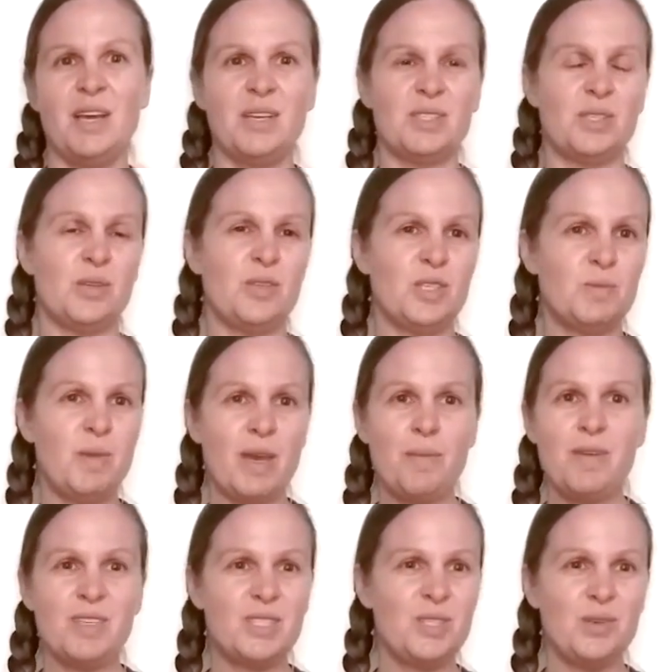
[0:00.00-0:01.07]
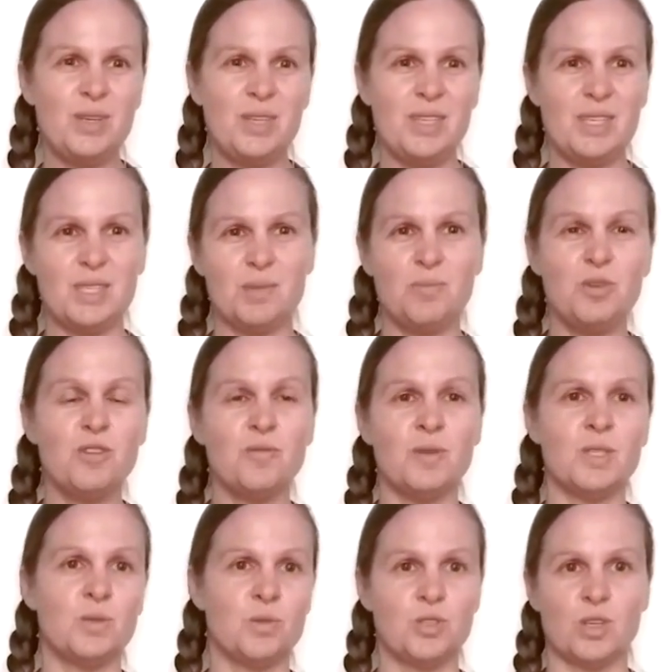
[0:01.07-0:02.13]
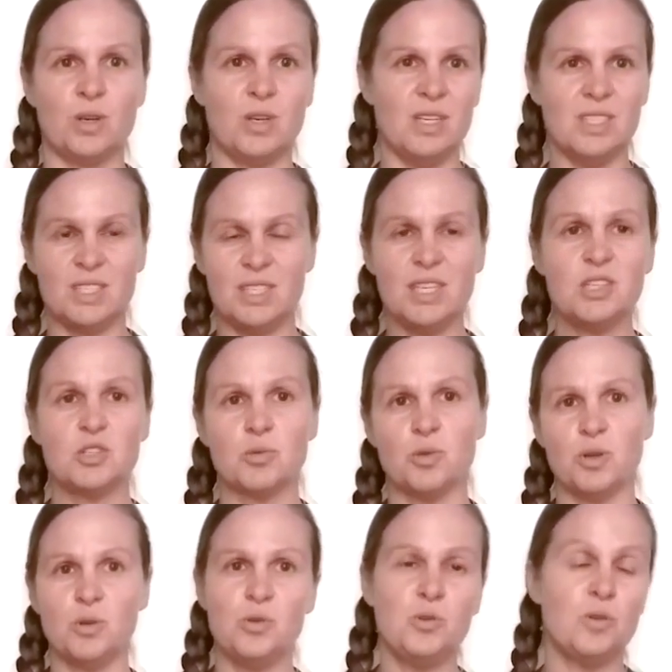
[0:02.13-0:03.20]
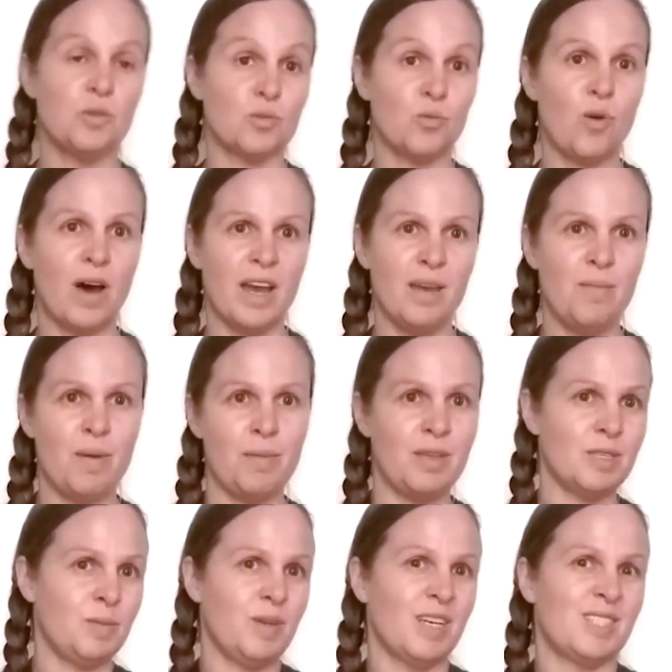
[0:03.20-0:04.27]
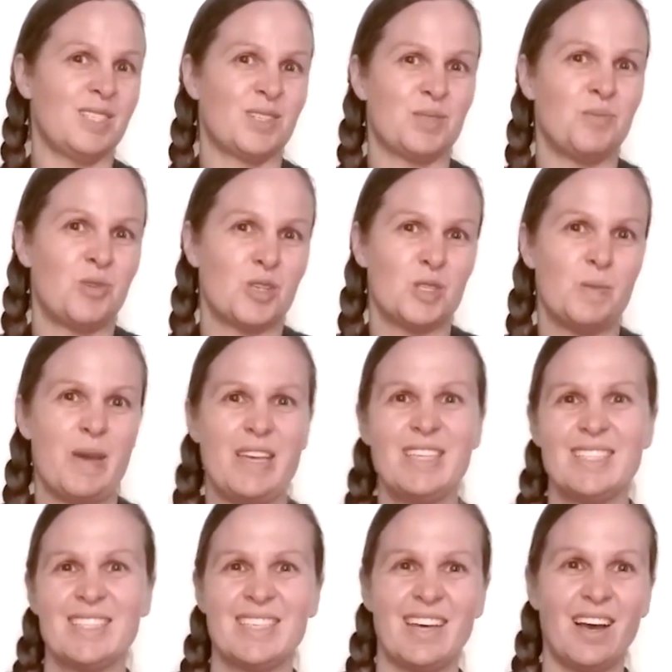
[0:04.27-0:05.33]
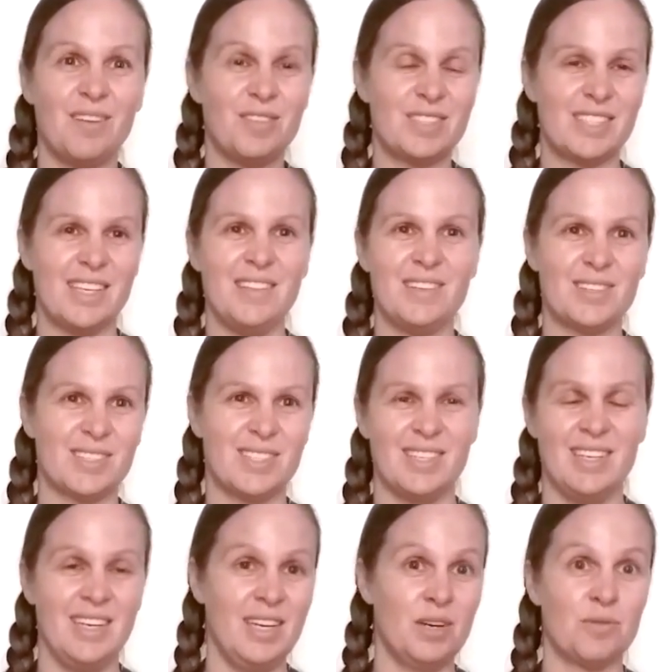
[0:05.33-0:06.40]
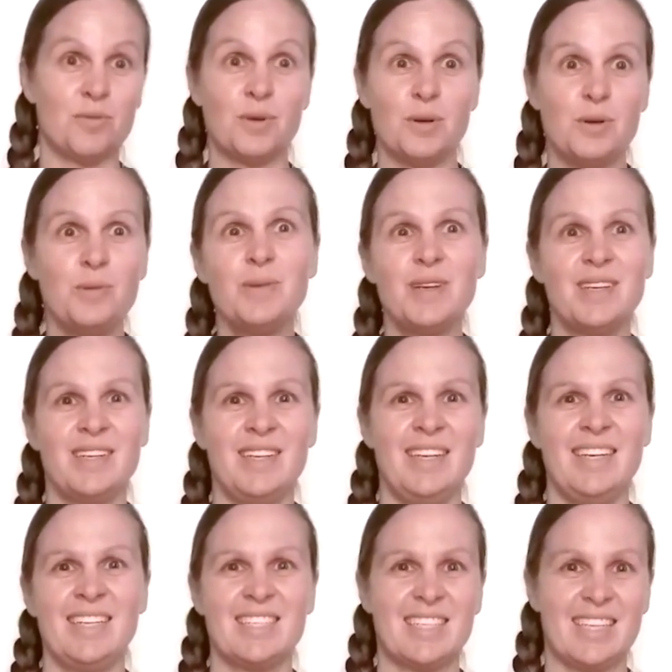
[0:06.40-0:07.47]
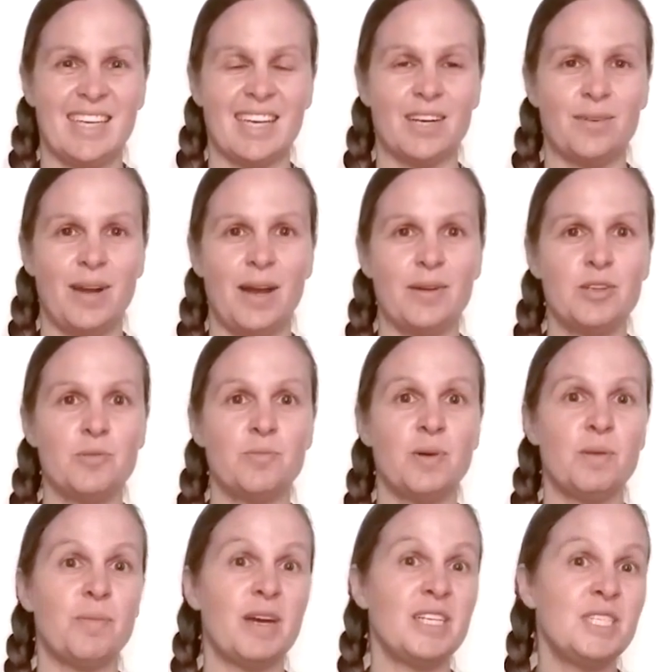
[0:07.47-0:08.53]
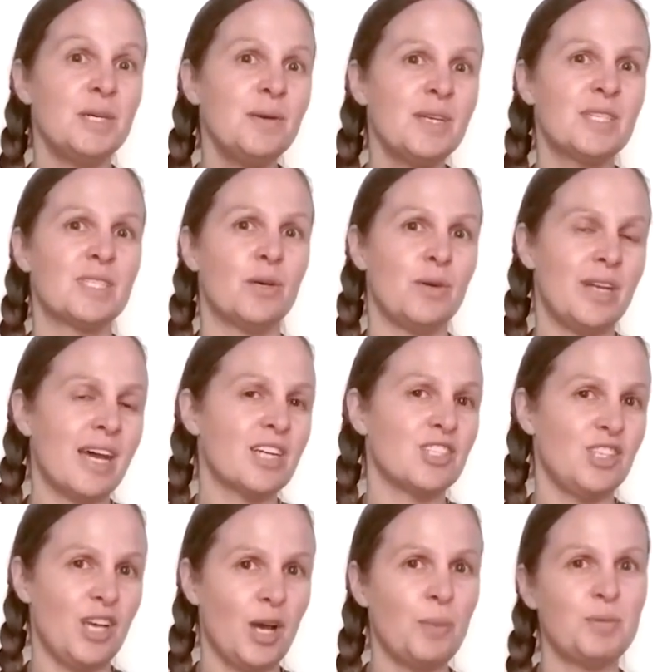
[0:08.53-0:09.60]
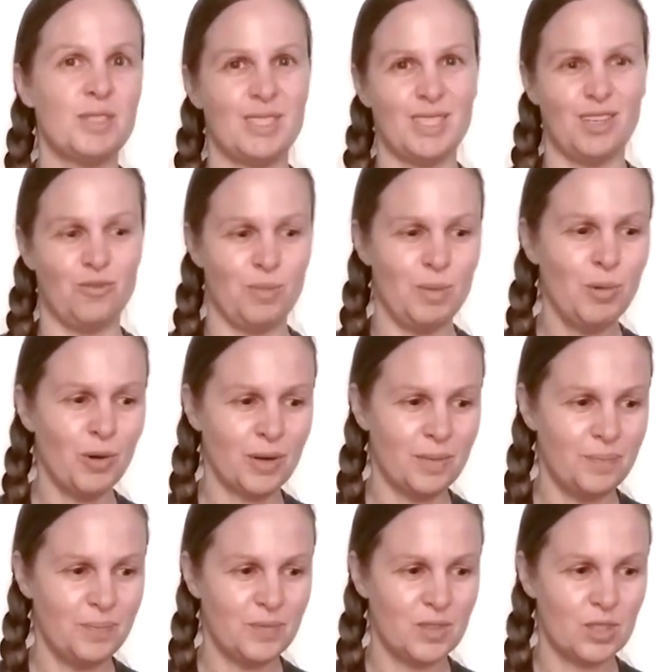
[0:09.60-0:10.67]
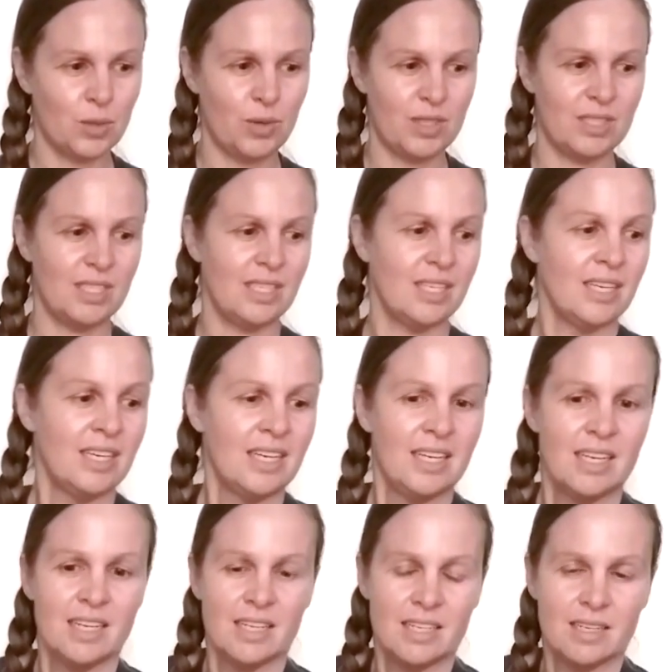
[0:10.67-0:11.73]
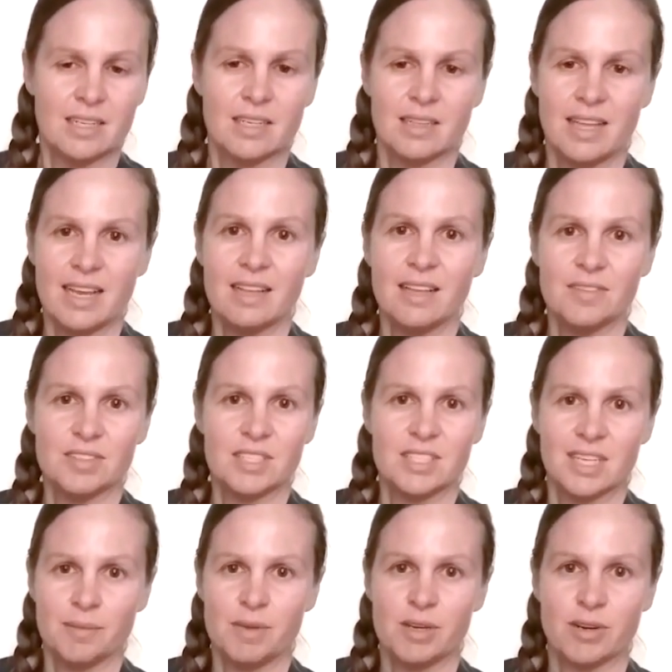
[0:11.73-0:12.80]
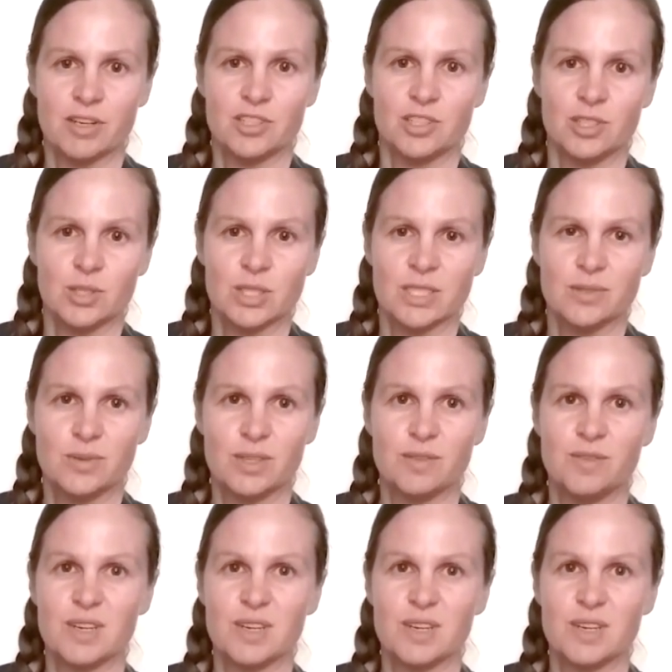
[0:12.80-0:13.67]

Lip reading: So this baby is doing these movements which are instinctual. Who knows why? Maybe it's because there's more space. All of a sudden there's room to kick around. But by doing so, it actually helps itself be born. So we see leg lifts and tummy crunches with a